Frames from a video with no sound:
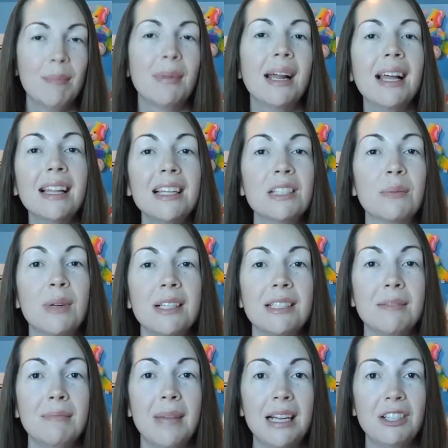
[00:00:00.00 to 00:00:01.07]
But I at least wanted
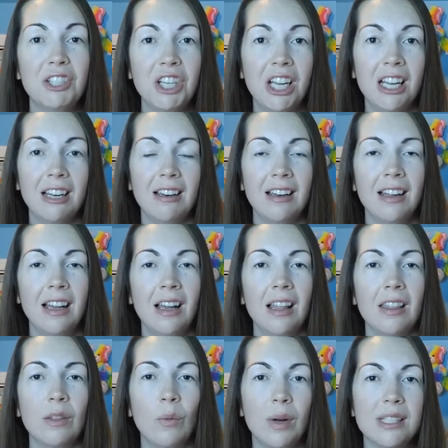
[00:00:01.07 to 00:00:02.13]
to mention
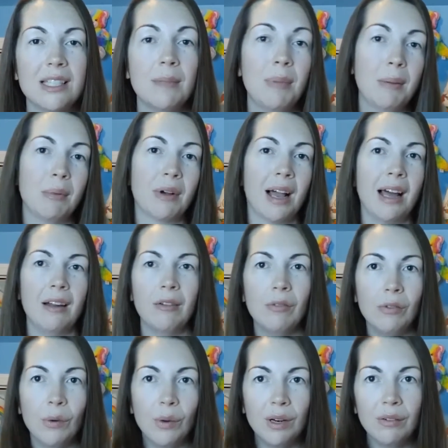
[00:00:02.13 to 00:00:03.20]
the ones that people kind
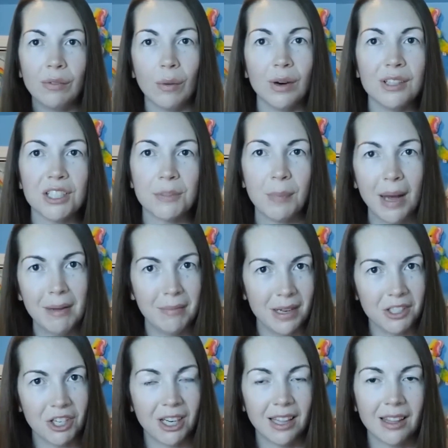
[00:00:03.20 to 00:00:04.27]
of voted for just by
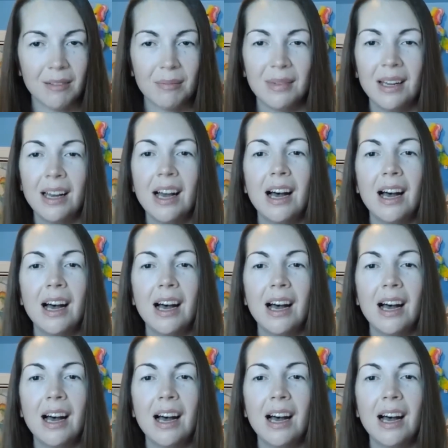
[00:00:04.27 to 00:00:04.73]
mentioning them.